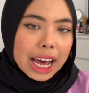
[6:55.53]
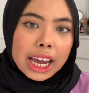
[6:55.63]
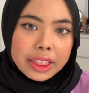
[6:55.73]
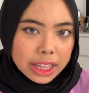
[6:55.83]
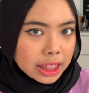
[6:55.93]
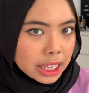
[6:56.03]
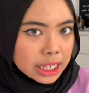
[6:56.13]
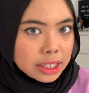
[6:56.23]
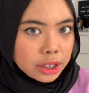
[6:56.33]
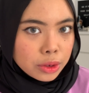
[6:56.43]
I think
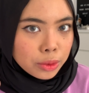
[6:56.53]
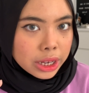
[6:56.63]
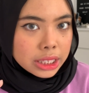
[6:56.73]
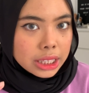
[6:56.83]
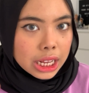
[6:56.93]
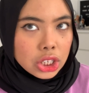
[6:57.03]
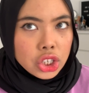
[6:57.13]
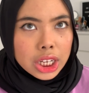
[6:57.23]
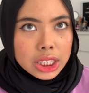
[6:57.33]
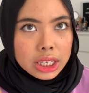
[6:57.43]
these are the ones that
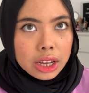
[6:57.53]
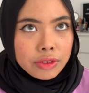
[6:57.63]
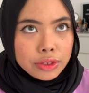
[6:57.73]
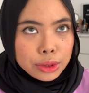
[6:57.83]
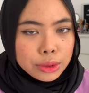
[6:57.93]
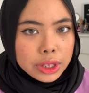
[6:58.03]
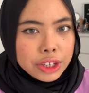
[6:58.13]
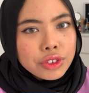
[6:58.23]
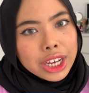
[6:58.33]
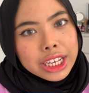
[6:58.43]
Jessica Vu,
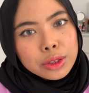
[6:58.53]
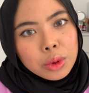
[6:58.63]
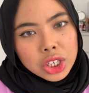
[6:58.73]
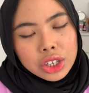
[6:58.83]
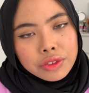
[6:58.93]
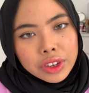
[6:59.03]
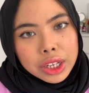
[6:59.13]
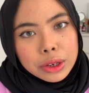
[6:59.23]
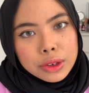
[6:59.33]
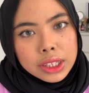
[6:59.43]
if you guys watch her
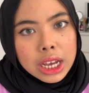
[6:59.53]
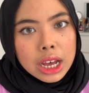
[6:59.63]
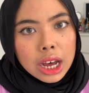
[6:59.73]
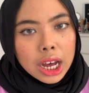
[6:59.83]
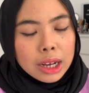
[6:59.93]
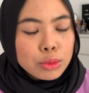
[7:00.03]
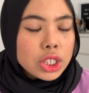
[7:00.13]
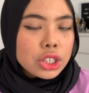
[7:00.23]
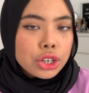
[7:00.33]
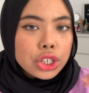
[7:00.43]
videos,
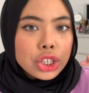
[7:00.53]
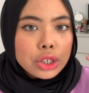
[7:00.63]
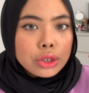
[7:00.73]
just search